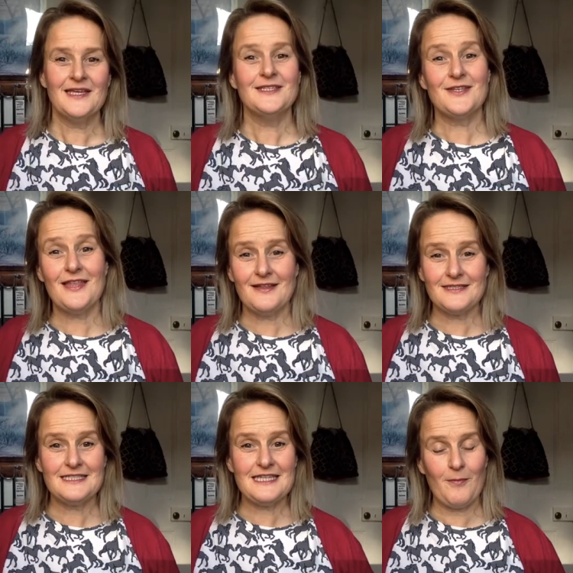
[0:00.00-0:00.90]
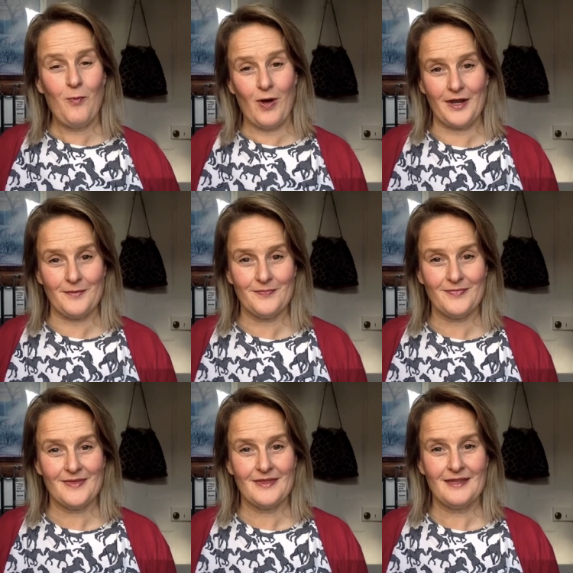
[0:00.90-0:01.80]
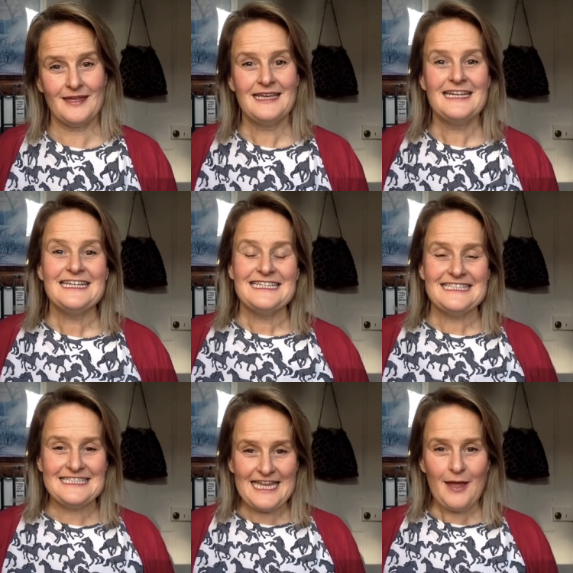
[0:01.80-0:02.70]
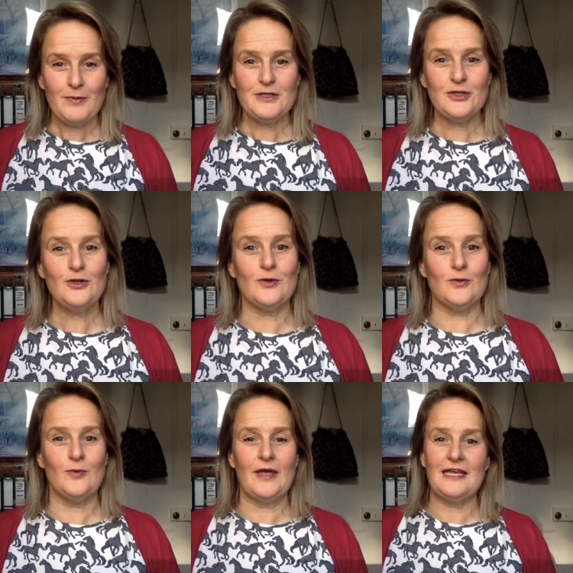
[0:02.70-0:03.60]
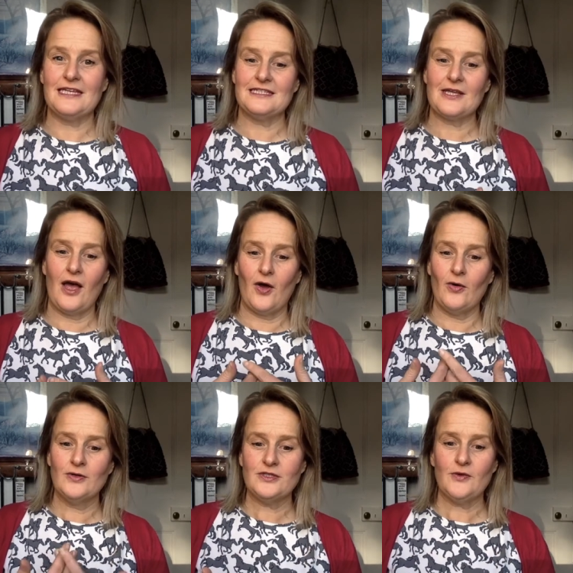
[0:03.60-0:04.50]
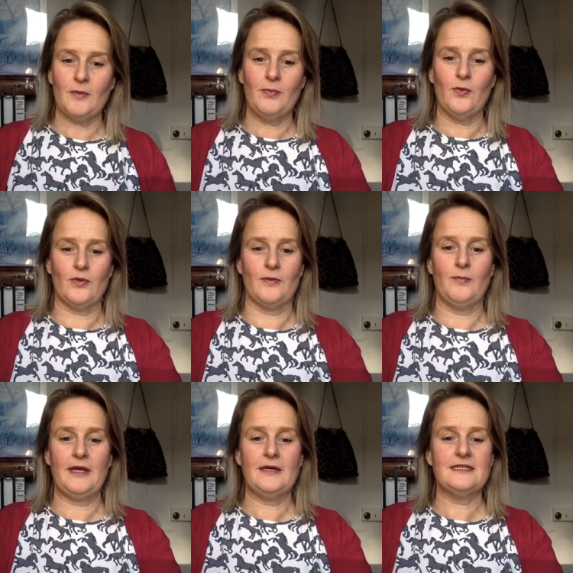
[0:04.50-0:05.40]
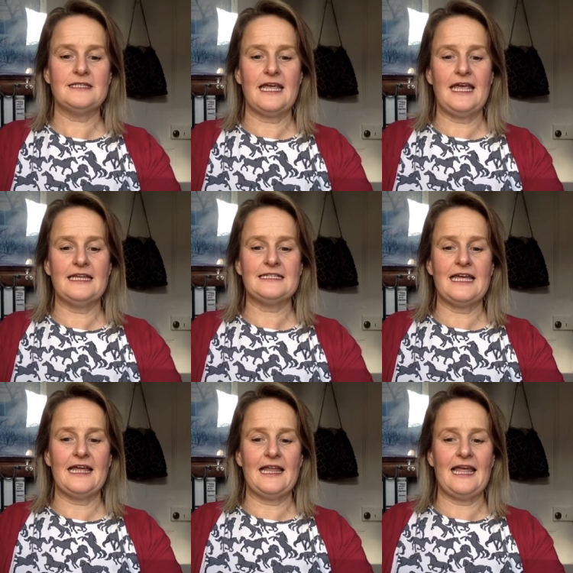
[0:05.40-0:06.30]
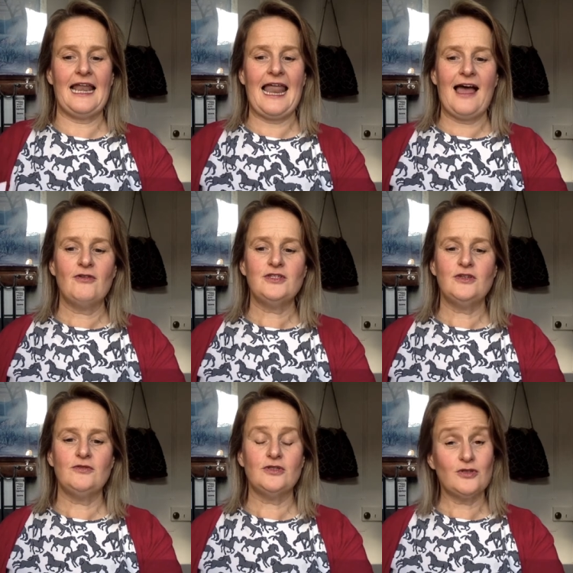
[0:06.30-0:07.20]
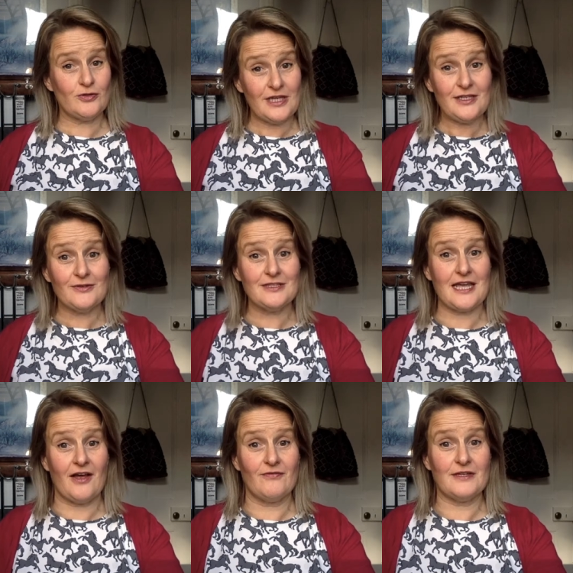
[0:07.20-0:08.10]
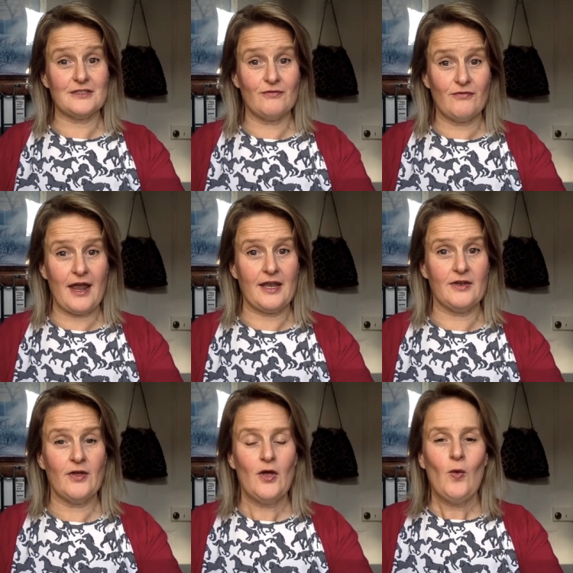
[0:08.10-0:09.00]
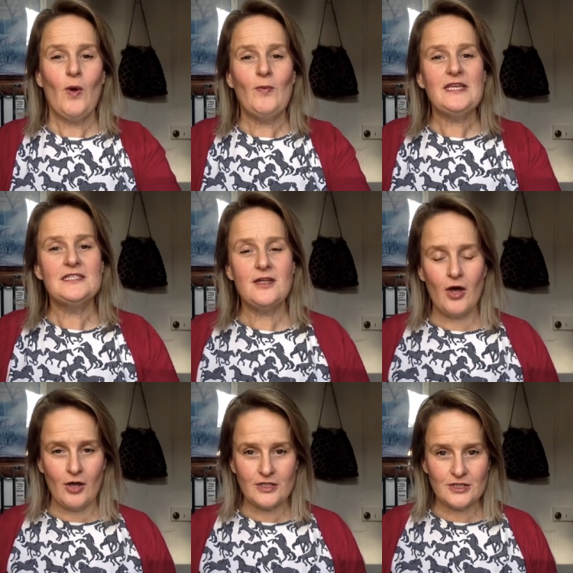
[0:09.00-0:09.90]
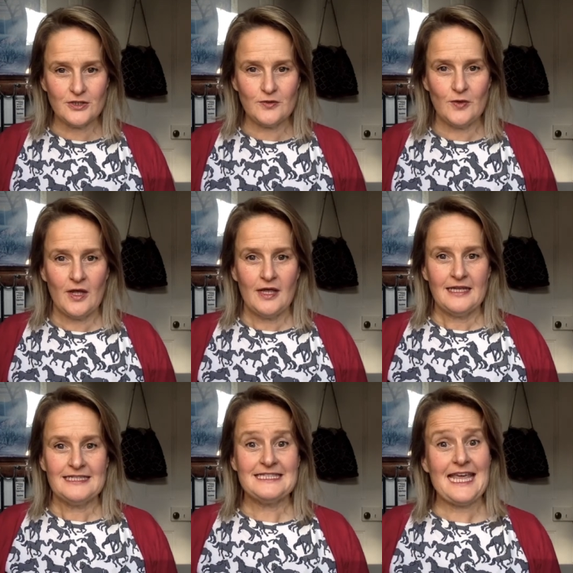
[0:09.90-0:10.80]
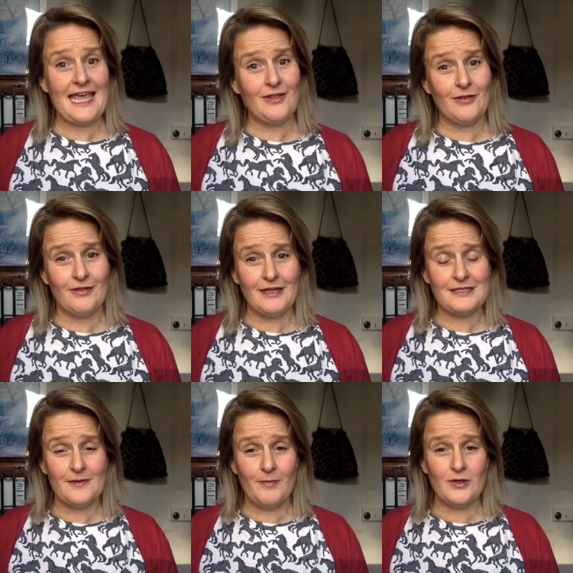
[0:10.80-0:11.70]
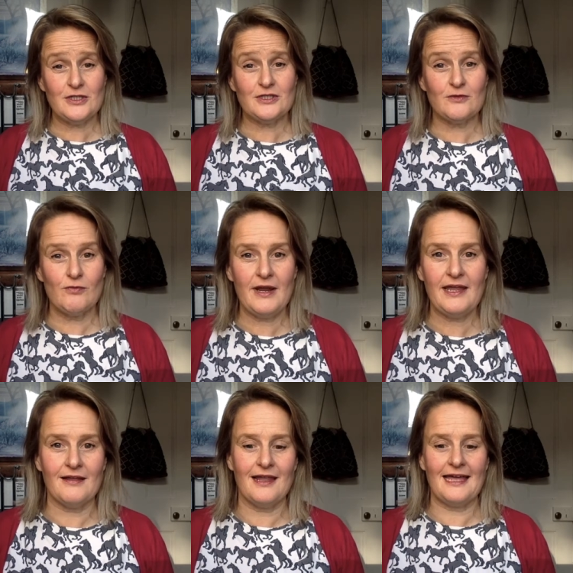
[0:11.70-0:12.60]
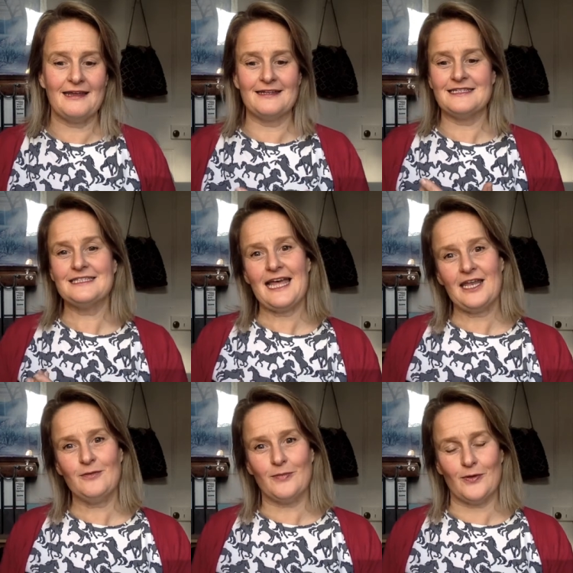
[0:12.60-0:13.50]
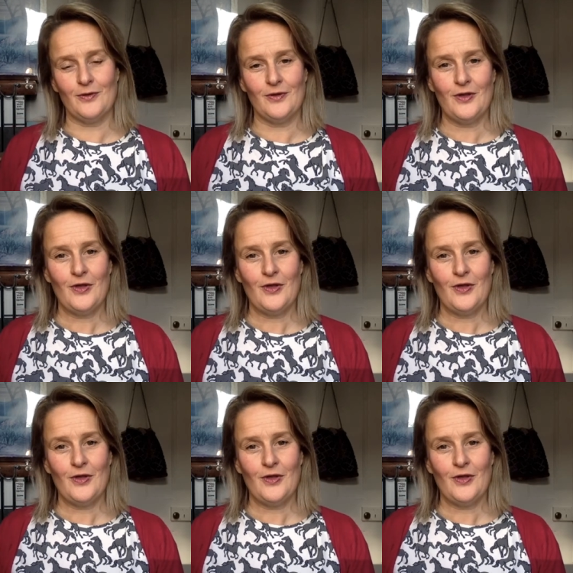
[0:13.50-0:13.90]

So that's step one. Step two is also important because it allows you to treat yourself as a friend. When we start to say that these emotions are real and understandable,